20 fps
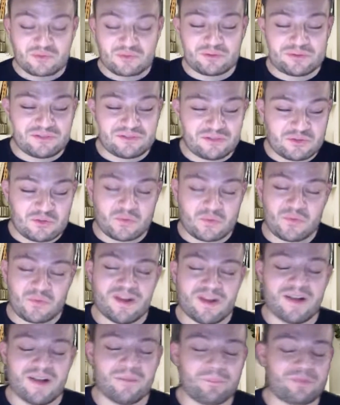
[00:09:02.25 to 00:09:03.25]
do.
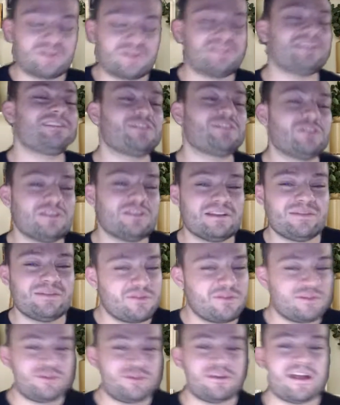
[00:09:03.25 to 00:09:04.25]
Particularly for
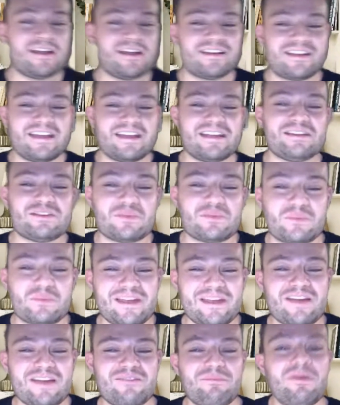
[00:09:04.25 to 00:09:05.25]
the United Kingdom, we
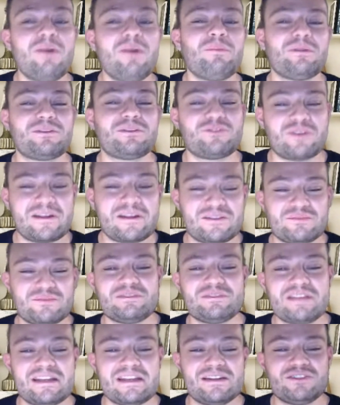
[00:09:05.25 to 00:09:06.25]
have public
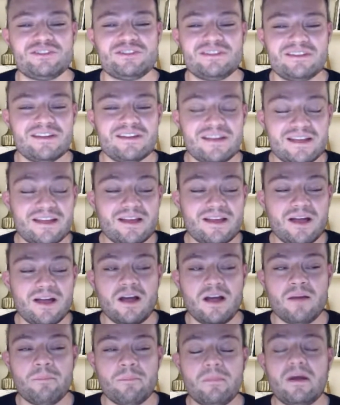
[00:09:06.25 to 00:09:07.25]
transportation.
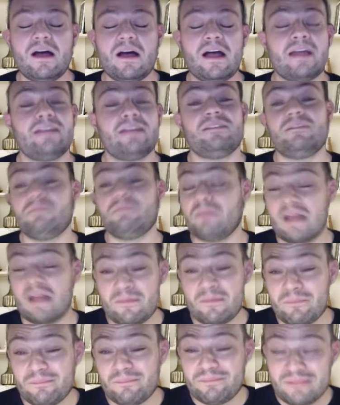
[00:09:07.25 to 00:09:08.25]
I
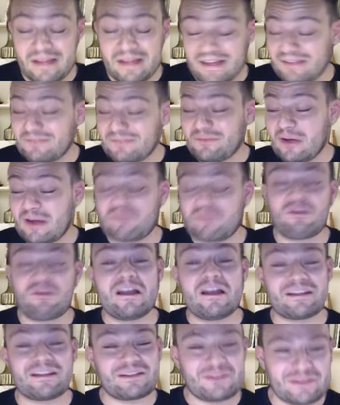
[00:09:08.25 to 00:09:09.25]
am
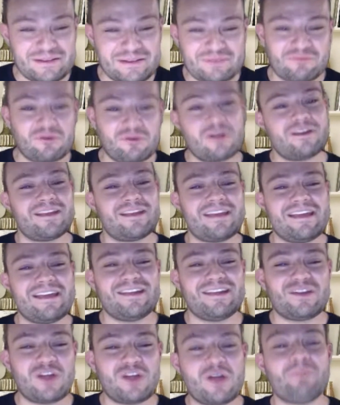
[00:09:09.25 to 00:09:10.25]
ironically running a
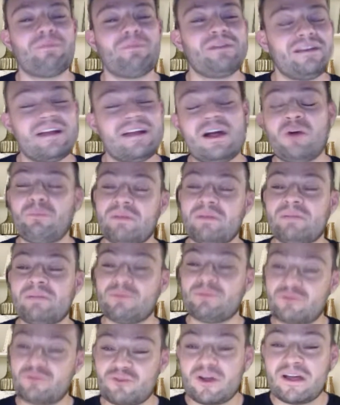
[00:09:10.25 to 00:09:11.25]
company to help people
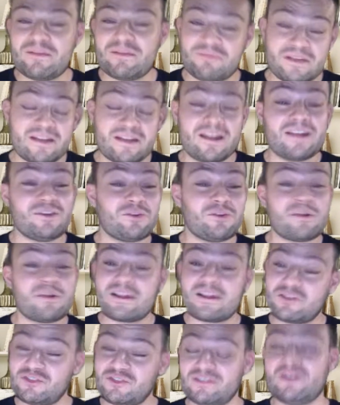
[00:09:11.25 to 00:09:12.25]
drive, yet I don't
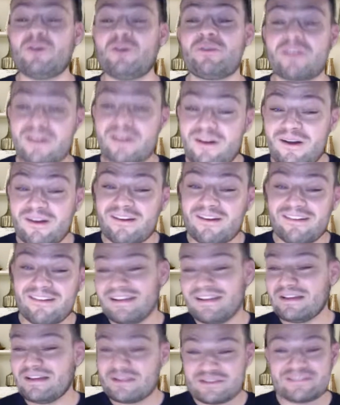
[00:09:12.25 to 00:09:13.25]
actually own a car
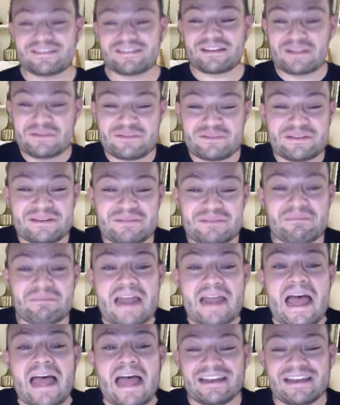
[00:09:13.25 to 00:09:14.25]
since I live in
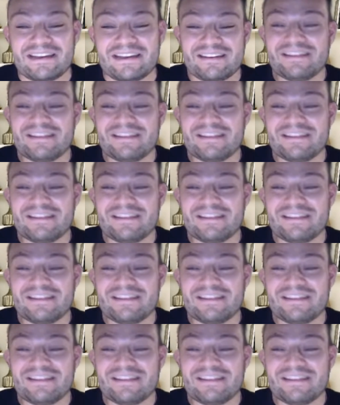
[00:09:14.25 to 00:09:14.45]
Manhattan,